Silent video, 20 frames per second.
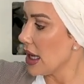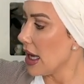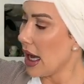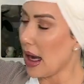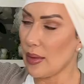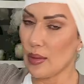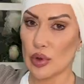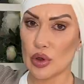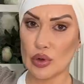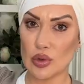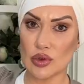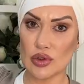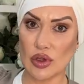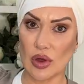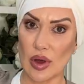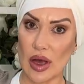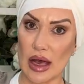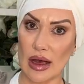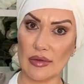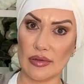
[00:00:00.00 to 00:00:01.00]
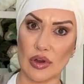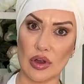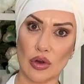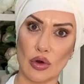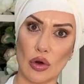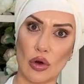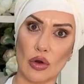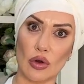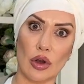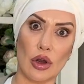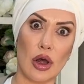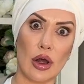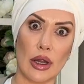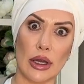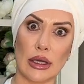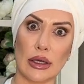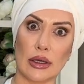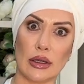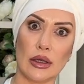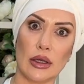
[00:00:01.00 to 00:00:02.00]
And we also have an
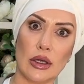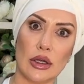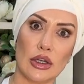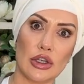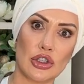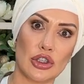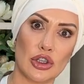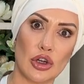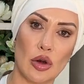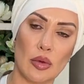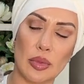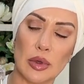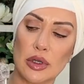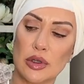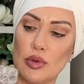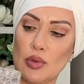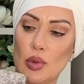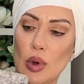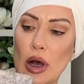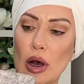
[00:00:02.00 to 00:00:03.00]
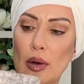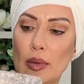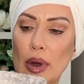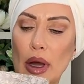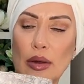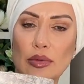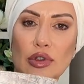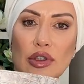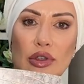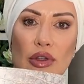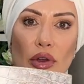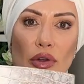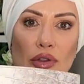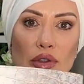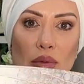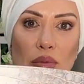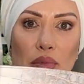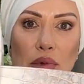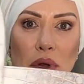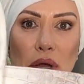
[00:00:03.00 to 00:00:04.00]
online shop as well. I'm just going to
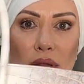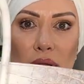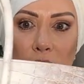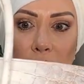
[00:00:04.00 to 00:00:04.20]
bring the